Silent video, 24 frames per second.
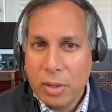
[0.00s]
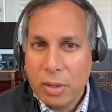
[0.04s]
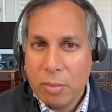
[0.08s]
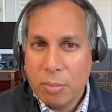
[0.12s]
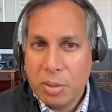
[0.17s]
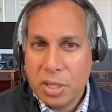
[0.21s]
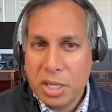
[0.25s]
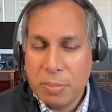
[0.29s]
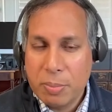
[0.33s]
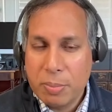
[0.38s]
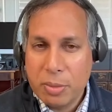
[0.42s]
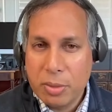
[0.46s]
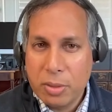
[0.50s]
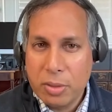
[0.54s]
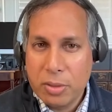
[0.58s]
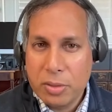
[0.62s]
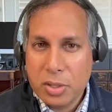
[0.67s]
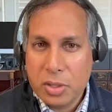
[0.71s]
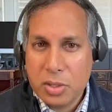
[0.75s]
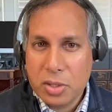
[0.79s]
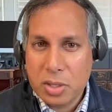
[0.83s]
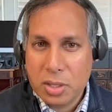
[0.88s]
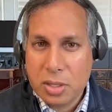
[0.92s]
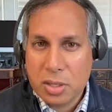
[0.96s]
people
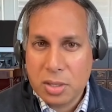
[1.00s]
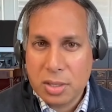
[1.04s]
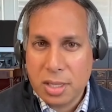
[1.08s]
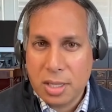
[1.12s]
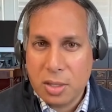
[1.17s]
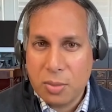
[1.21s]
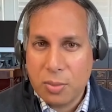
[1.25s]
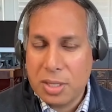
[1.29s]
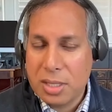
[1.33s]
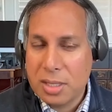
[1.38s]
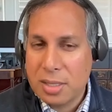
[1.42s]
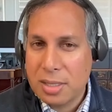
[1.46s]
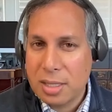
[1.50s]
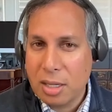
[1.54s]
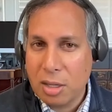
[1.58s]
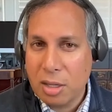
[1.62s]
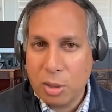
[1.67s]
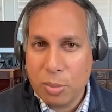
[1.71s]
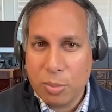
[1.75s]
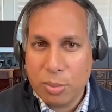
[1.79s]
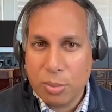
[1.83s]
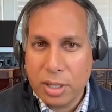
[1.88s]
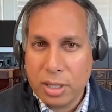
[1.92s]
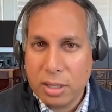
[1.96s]
to succeed. We
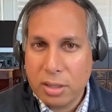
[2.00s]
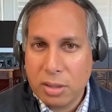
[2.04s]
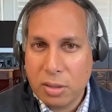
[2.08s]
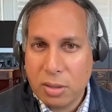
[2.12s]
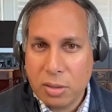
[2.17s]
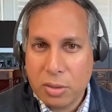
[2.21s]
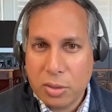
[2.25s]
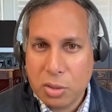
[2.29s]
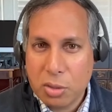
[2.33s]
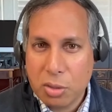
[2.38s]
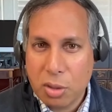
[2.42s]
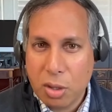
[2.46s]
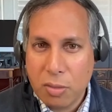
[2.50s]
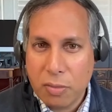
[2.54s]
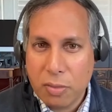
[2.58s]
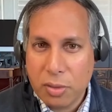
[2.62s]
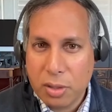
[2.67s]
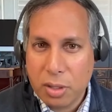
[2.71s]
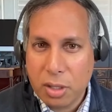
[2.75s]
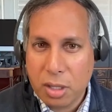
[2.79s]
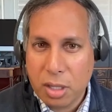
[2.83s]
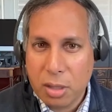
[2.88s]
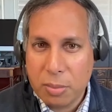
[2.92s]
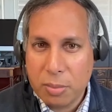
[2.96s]
celebrate those who
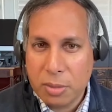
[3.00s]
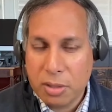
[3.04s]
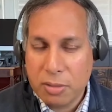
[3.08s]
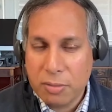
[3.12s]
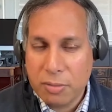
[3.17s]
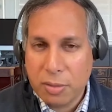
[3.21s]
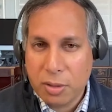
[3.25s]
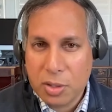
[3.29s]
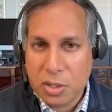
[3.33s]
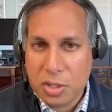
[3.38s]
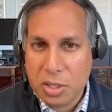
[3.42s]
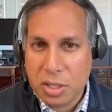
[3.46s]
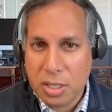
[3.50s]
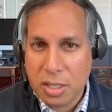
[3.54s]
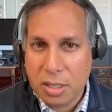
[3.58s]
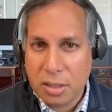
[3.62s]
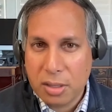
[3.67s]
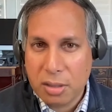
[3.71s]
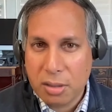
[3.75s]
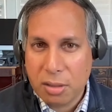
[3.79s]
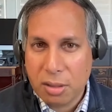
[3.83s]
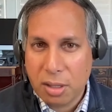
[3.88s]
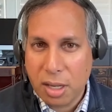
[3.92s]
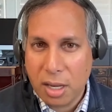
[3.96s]
overcome adversity
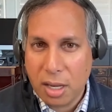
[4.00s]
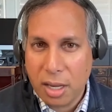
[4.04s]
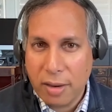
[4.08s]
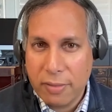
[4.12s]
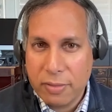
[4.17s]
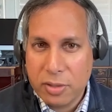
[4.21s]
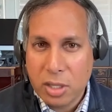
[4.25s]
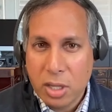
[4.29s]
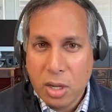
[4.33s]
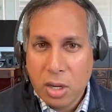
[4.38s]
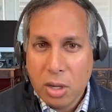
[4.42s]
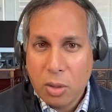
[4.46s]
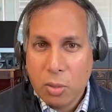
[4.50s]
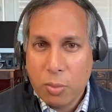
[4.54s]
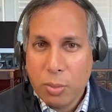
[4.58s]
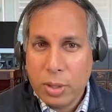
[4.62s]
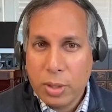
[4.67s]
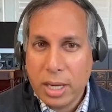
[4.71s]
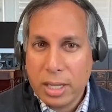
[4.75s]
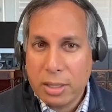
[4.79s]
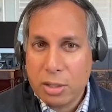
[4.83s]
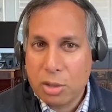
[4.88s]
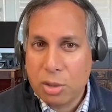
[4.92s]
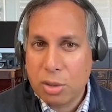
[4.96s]
in their lives.
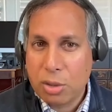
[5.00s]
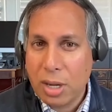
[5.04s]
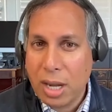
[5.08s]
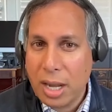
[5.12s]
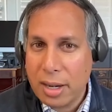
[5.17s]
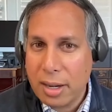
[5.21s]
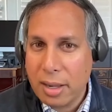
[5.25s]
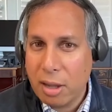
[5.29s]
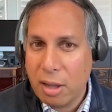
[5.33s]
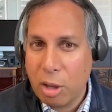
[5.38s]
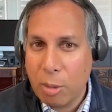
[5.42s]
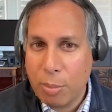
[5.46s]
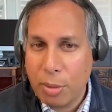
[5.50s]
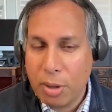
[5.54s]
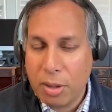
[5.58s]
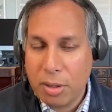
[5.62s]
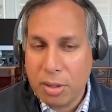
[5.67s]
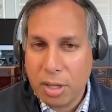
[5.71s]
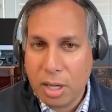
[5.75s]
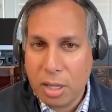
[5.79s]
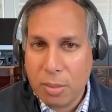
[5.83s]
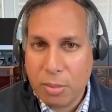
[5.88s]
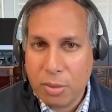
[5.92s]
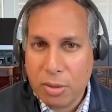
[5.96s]
We try to help
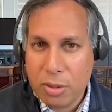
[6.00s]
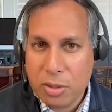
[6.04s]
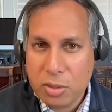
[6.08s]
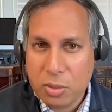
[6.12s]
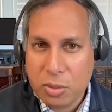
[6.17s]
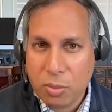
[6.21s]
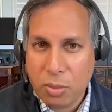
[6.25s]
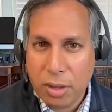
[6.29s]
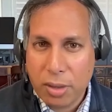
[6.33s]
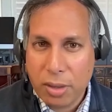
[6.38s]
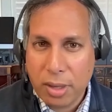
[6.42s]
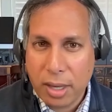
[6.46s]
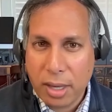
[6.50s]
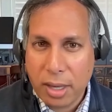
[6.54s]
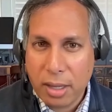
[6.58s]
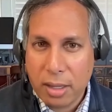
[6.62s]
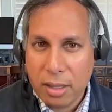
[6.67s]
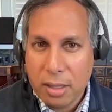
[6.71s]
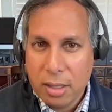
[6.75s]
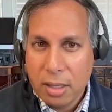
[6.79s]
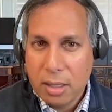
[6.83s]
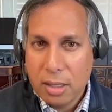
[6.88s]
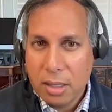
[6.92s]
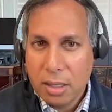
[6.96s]
our neighbors when
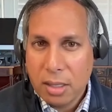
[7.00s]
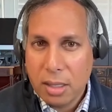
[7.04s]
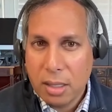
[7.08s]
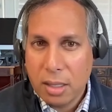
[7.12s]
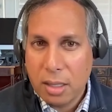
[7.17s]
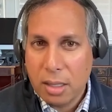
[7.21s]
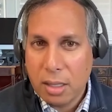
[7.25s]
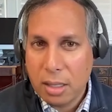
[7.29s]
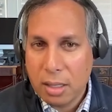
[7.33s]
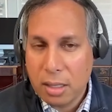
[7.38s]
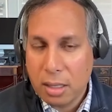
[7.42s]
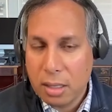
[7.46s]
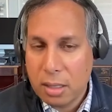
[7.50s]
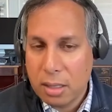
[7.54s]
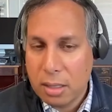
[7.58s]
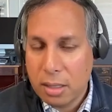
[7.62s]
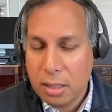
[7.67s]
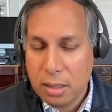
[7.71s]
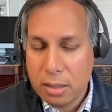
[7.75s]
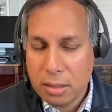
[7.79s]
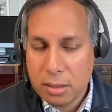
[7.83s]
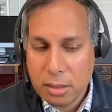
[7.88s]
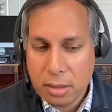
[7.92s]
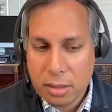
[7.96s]
they uh, uh, uh
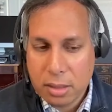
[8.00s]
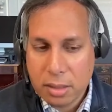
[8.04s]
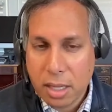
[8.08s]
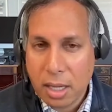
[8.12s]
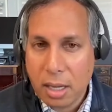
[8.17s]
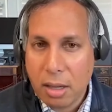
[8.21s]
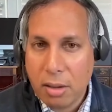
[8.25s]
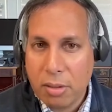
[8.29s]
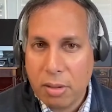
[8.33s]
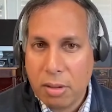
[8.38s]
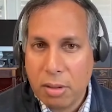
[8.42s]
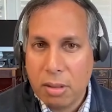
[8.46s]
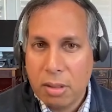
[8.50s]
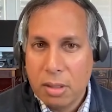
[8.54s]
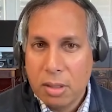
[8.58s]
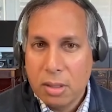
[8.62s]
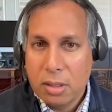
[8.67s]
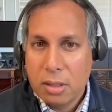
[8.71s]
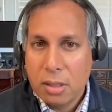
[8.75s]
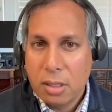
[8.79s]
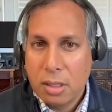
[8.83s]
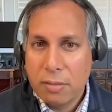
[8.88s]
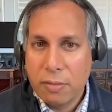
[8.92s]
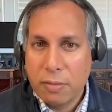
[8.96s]
encounter
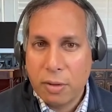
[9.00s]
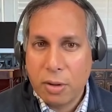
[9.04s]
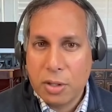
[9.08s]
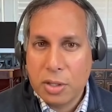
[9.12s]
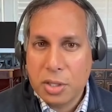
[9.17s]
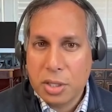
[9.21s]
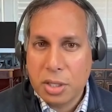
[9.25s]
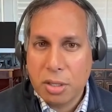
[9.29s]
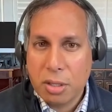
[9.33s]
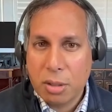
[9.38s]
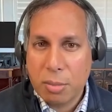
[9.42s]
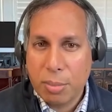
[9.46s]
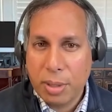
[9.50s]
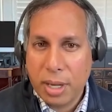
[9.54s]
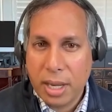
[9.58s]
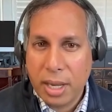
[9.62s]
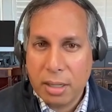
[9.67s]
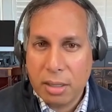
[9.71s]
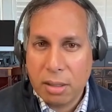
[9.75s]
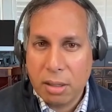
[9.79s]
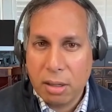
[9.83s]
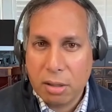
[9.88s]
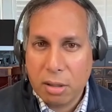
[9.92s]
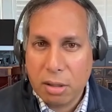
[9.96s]
adversity or
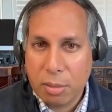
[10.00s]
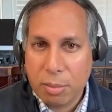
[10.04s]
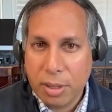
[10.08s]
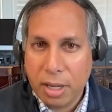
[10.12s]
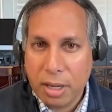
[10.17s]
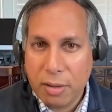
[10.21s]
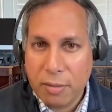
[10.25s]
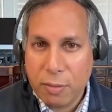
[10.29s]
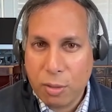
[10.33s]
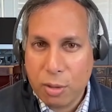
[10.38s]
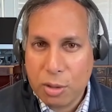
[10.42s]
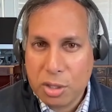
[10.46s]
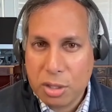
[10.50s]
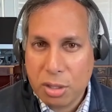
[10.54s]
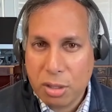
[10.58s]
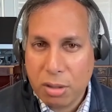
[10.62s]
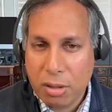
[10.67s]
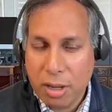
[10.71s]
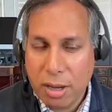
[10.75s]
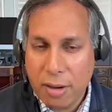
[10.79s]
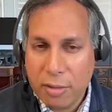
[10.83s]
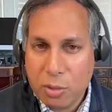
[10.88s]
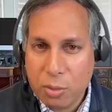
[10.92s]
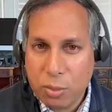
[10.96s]
bad luck or bad fortune in
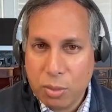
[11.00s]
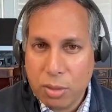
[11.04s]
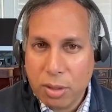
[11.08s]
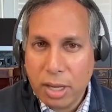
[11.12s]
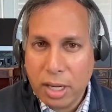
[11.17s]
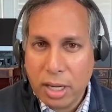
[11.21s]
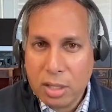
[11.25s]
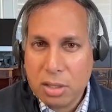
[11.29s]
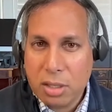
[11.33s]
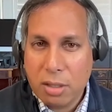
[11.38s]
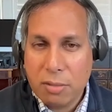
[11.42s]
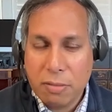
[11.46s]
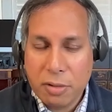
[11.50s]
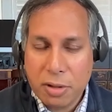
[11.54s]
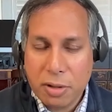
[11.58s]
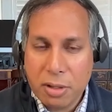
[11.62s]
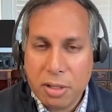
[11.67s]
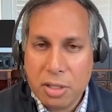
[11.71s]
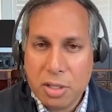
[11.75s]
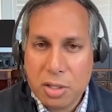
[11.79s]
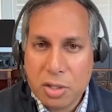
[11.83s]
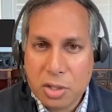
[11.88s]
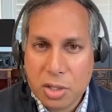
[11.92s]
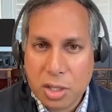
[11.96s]
their lives. We're actually a
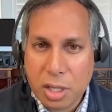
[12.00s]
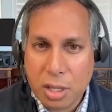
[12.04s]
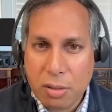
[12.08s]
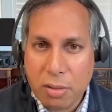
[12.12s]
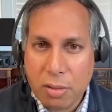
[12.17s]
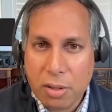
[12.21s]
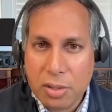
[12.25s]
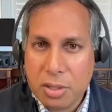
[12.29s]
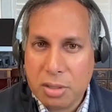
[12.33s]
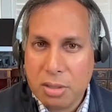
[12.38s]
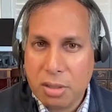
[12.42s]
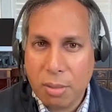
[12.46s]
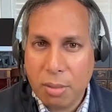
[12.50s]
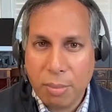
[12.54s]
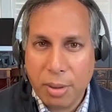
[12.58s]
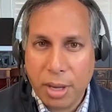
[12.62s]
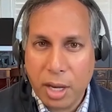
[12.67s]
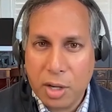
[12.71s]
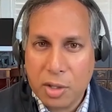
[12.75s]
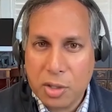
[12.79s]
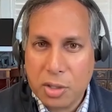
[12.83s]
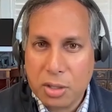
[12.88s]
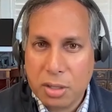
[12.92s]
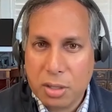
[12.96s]
very generous and
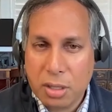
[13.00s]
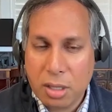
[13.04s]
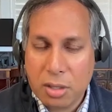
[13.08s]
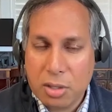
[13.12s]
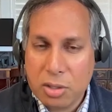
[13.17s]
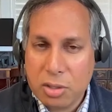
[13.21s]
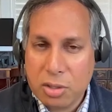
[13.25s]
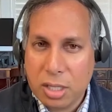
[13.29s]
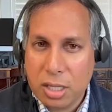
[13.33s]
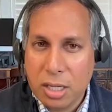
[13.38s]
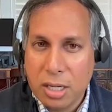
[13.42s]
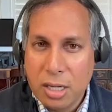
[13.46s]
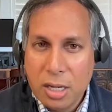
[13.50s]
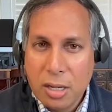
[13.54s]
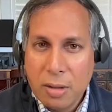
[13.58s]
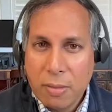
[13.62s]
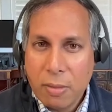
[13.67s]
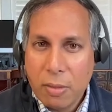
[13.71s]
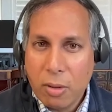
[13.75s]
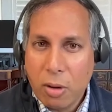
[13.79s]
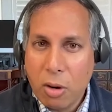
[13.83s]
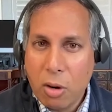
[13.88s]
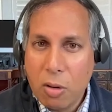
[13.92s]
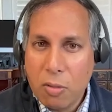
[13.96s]
compassionate country
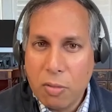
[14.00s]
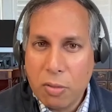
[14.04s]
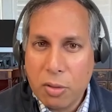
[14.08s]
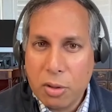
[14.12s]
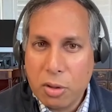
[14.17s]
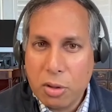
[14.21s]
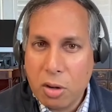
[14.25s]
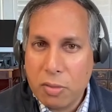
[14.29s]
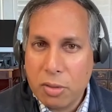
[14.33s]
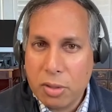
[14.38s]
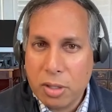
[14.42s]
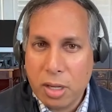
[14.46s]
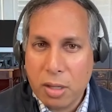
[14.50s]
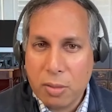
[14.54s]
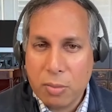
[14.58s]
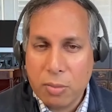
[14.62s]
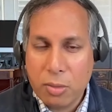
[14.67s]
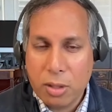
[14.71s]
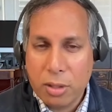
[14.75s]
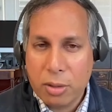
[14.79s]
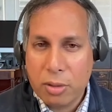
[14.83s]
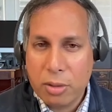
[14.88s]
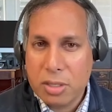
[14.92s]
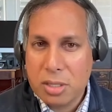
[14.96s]
over and over again,
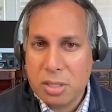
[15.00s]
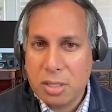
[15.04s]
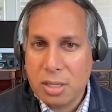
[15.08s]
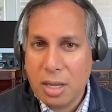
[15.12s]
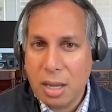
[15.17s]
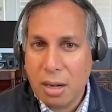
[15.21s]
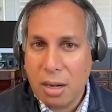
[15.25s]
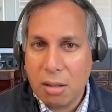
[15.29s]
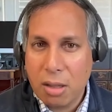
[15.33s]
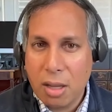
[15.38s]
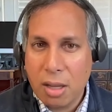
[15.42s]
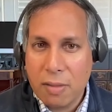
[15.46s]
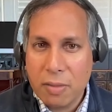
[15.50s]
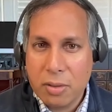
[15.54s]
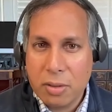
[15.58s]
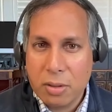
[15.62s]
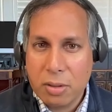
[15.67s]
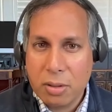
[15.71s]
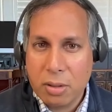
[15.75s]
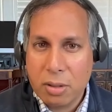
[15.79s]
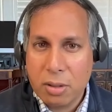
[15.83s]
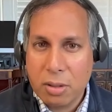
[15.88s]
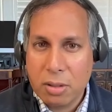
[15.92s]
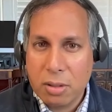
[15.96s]
whether it's 9 11
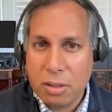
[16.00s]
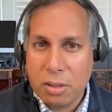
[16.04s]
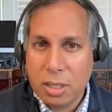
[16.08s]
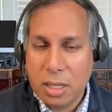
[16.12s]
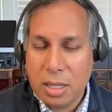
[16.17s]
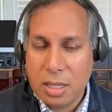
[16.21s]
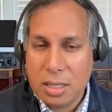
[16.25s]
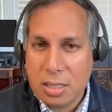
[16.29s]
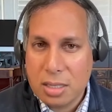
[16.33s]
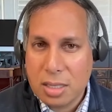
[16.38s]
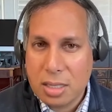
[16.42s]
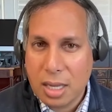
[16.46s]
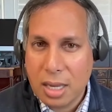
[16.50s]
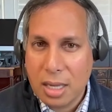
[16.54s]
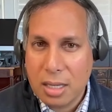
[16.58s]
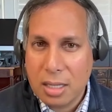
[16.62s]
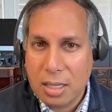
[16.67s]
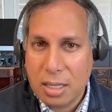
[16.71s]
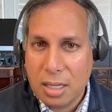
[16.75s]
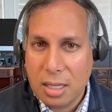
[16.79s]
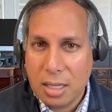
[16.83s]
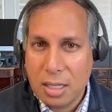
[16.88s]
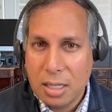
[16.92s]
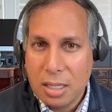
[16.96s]
or Hurricane
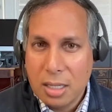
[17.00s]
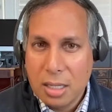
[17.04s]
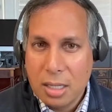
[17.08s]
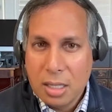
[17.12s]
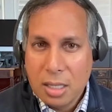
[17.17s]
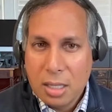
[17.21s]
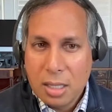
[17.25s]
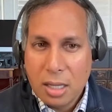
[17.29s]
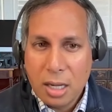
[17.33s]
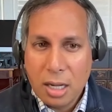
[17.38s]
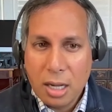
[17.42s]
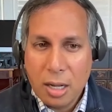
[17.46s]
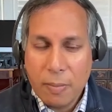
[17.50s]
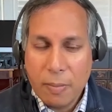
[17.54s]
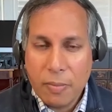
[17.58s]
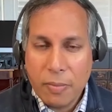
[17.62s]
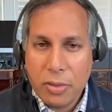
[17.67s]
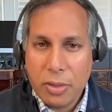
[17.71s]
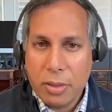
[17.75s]
Sandy uh,